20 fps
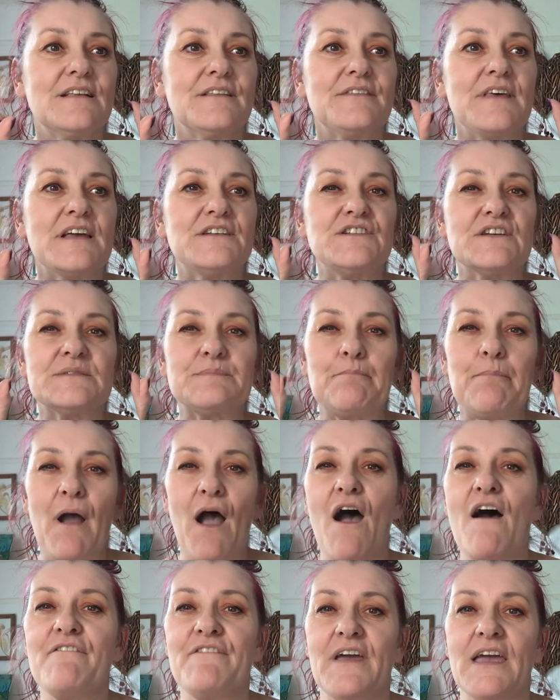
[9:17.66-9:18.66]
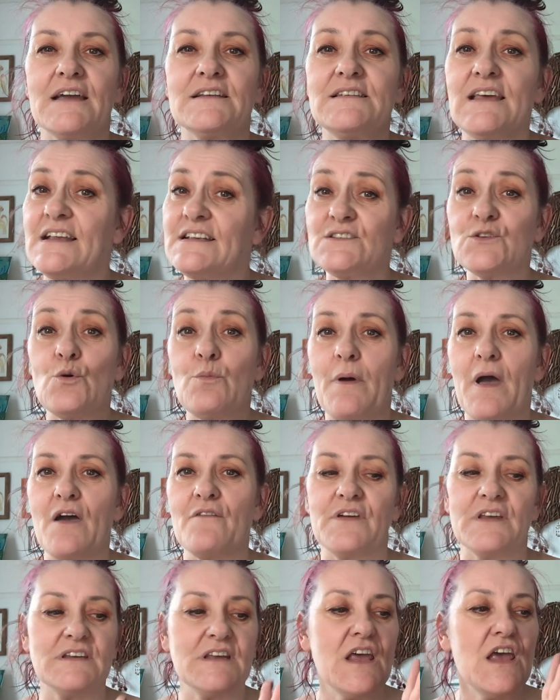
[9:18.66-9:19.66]
perfect. It's all
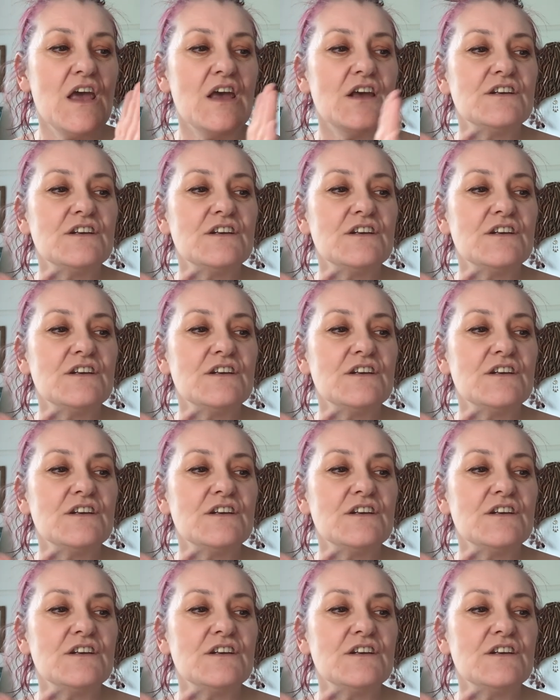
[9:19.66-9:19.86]
perfect.